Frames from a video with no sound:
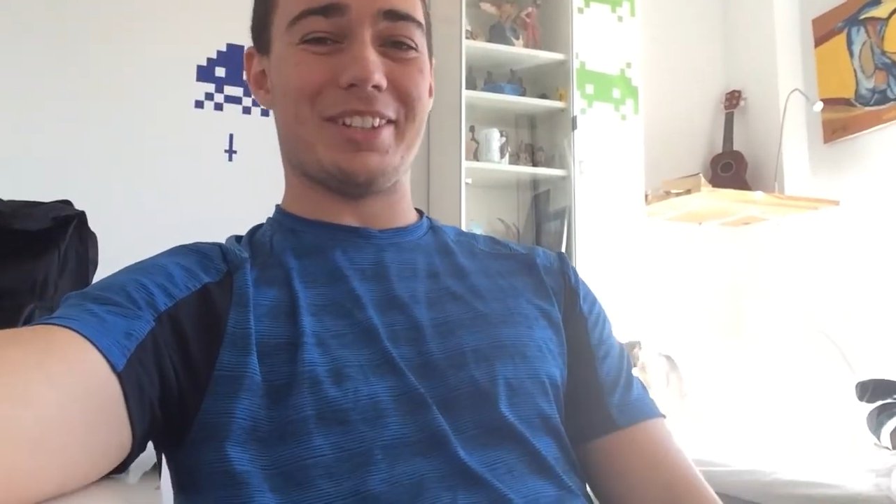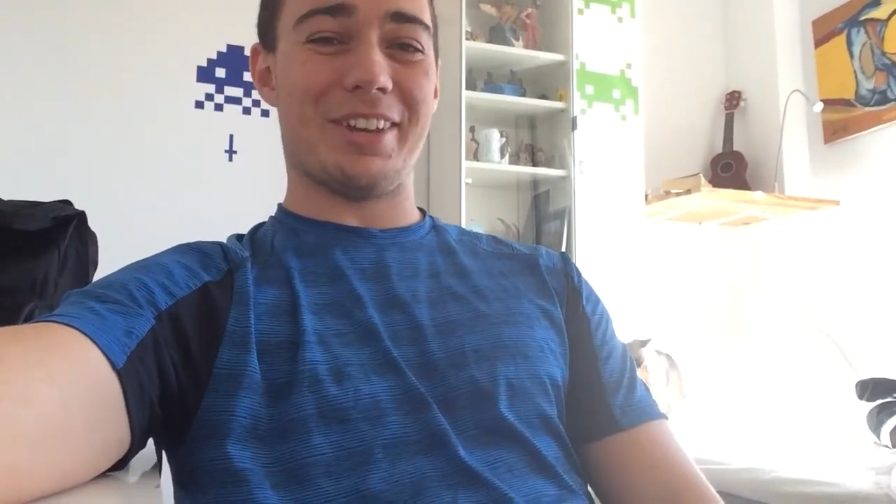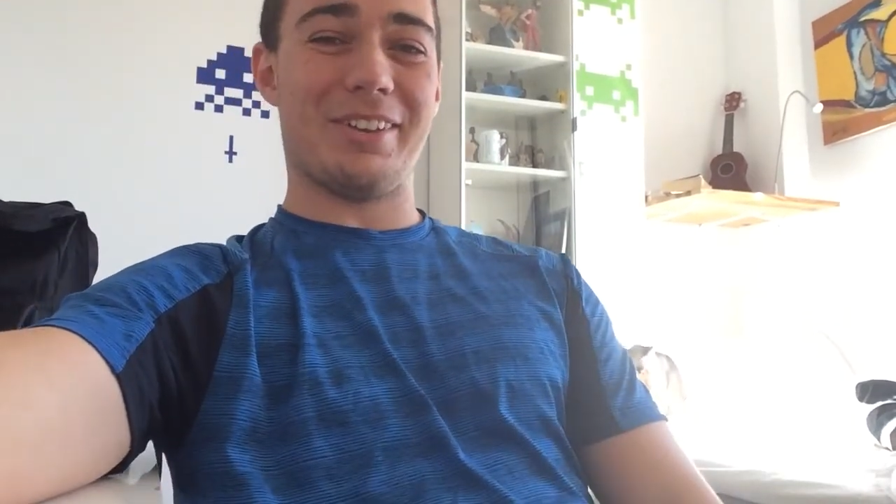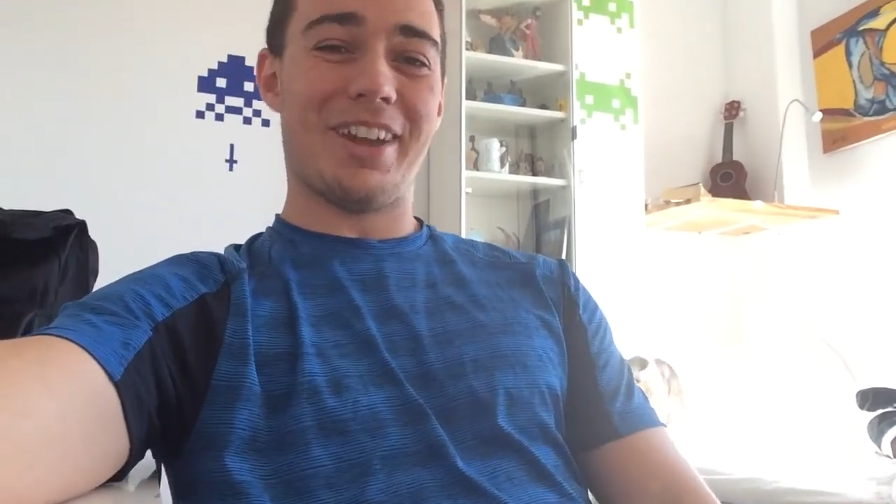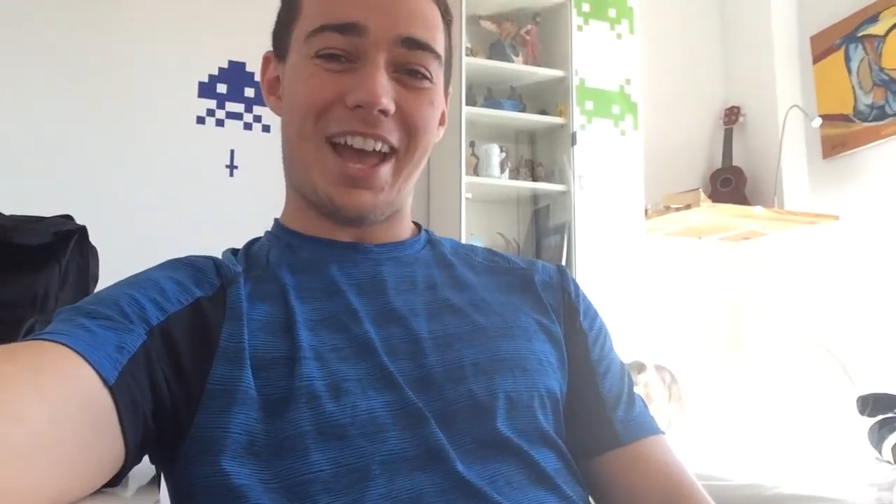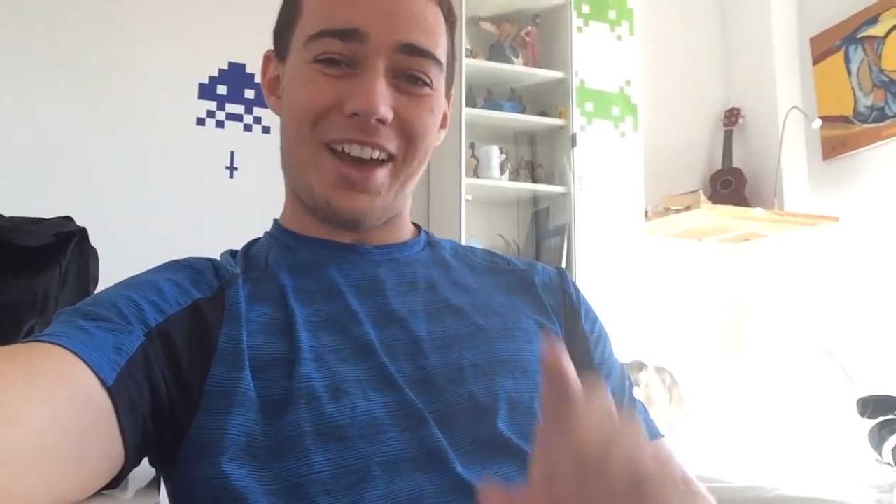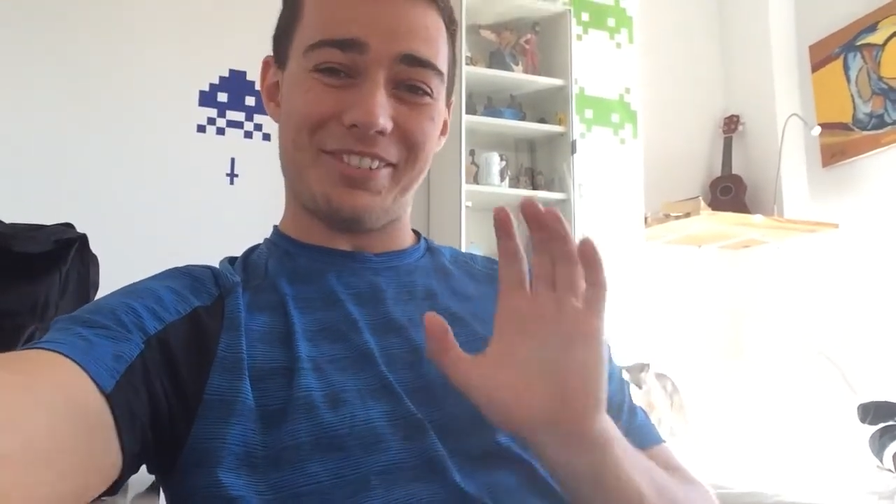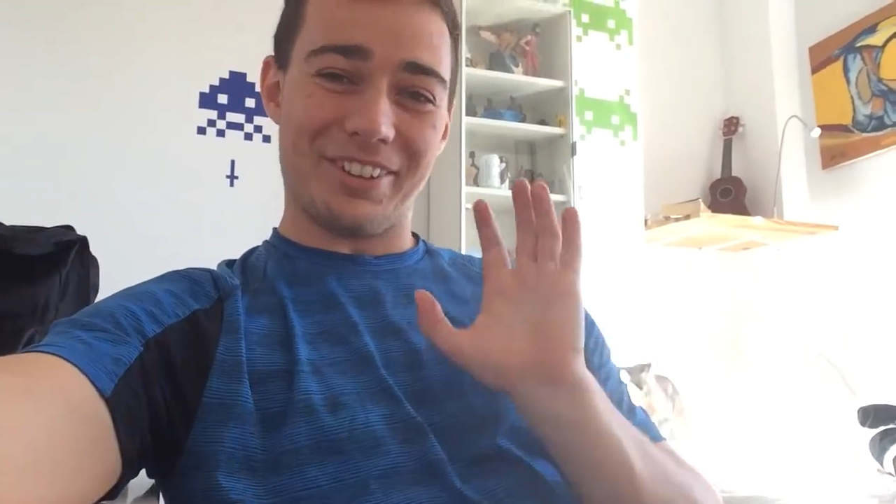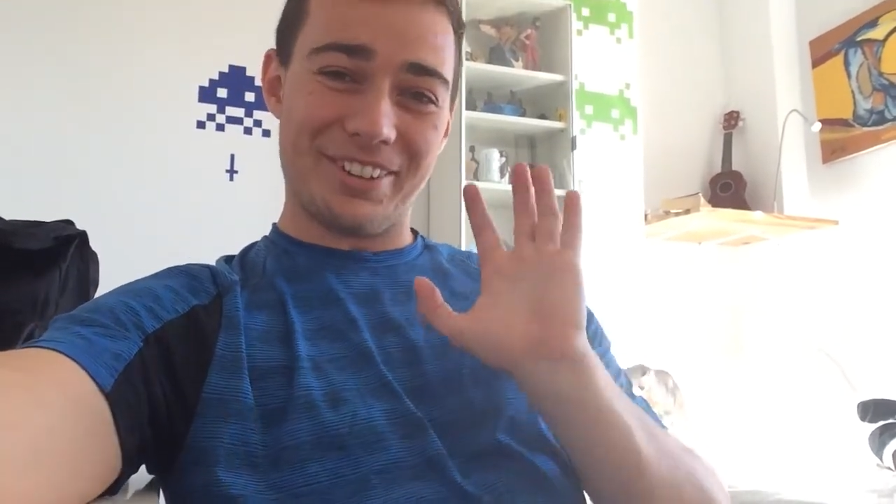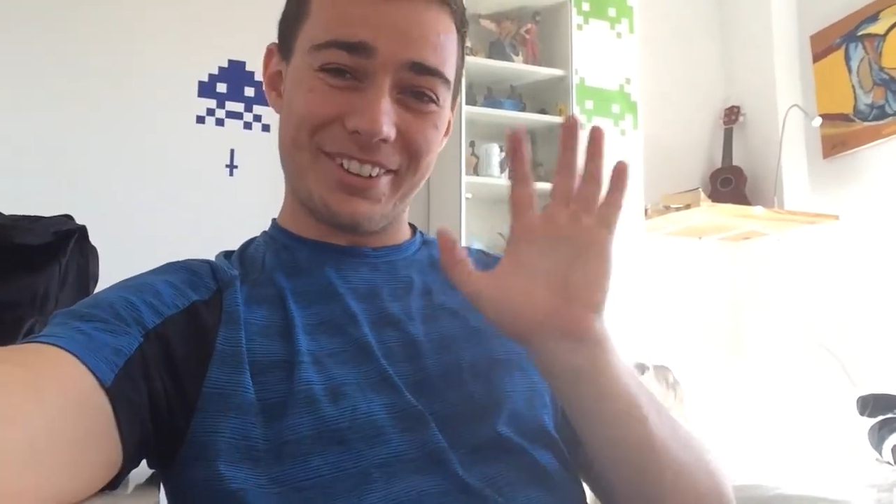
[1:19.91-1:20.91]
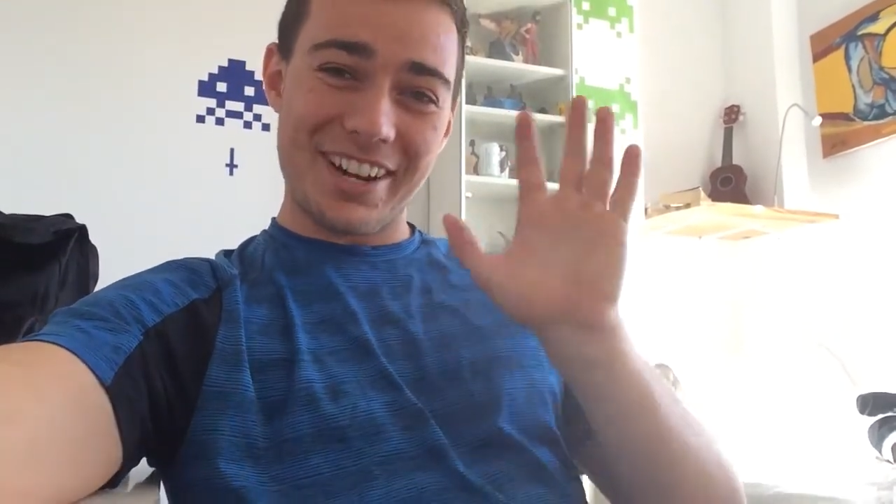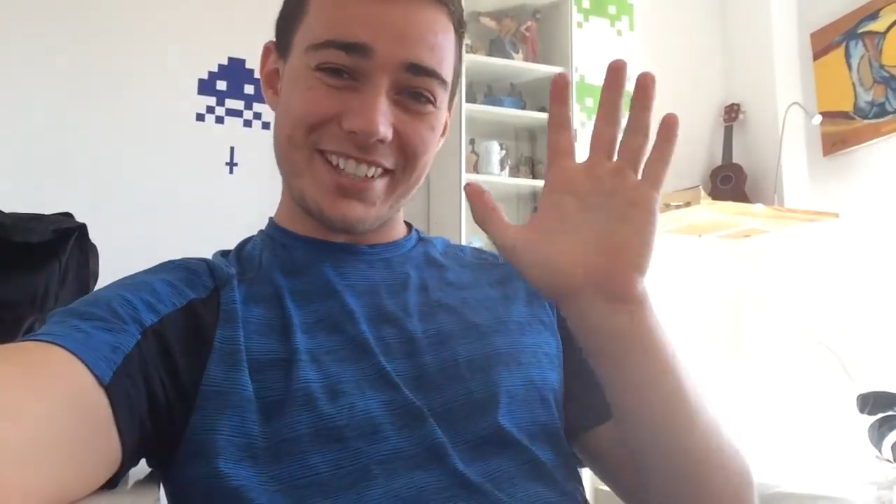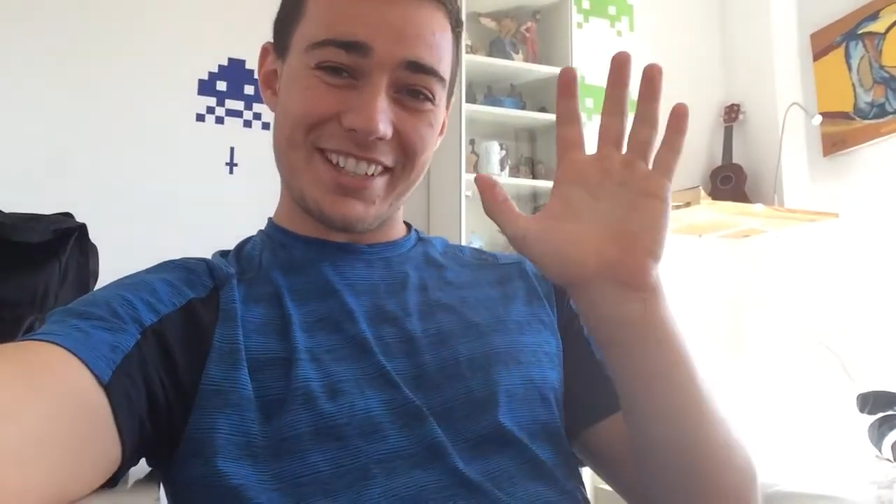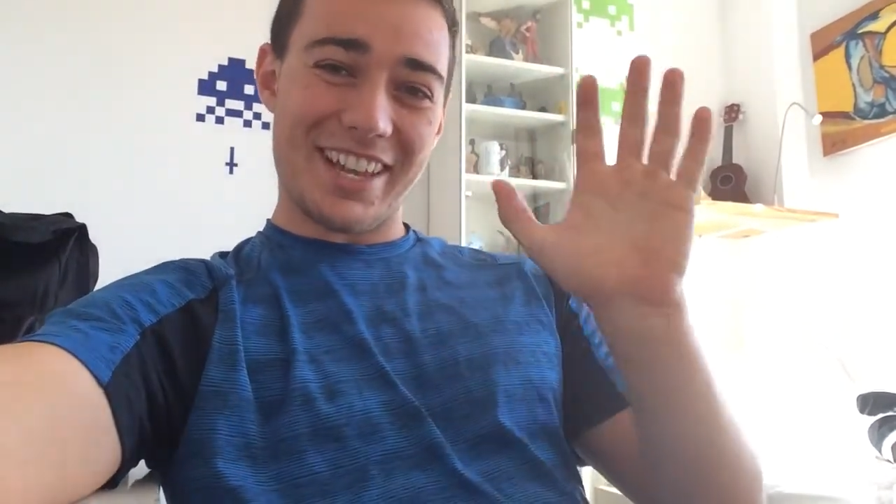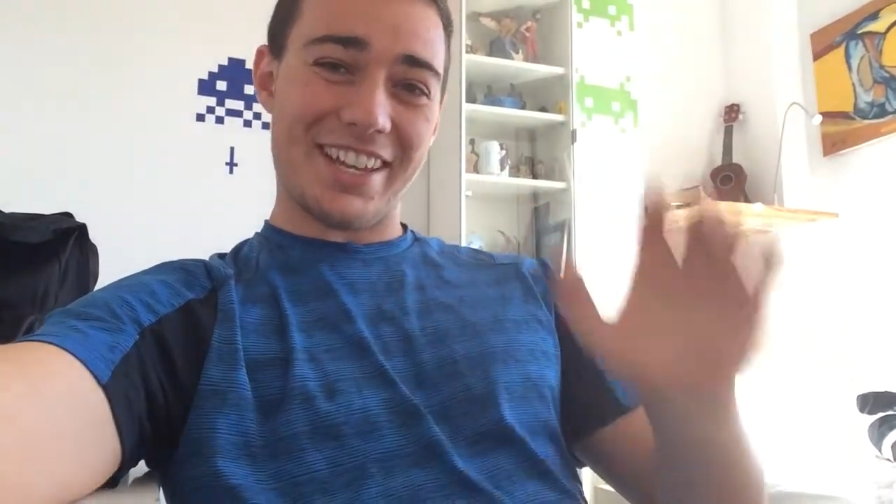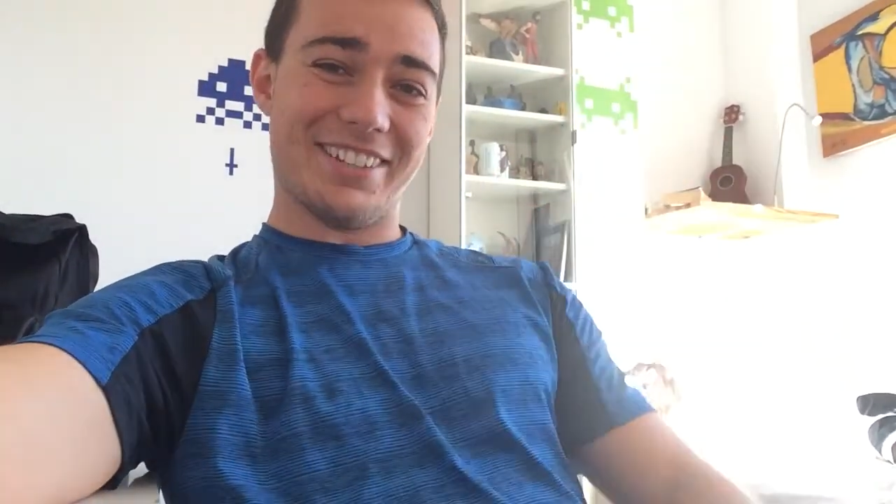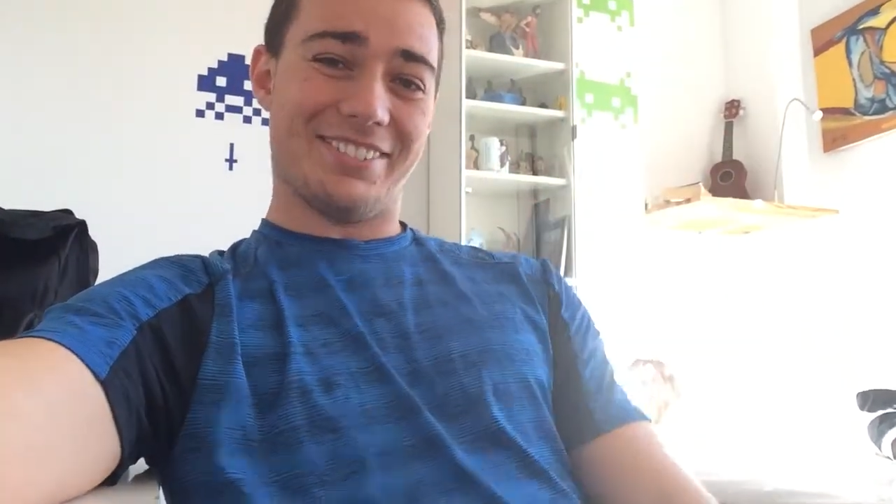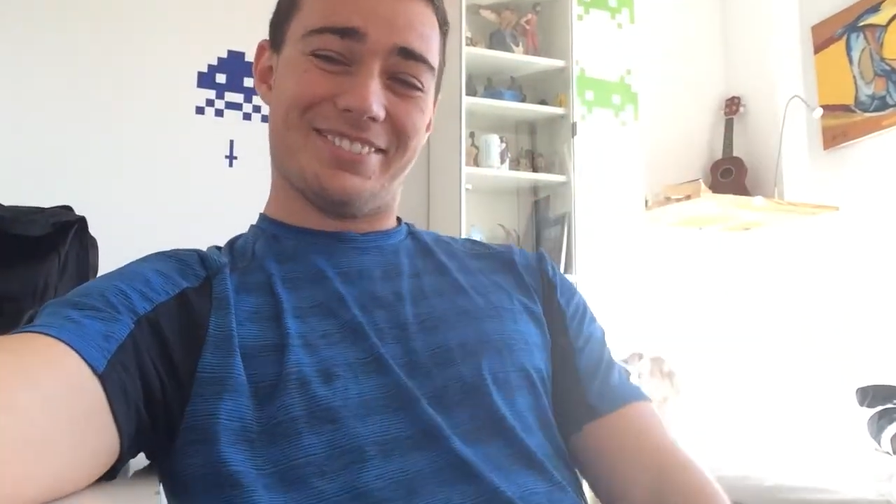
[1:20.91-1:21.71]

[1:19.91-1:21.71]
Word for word: so have a great day.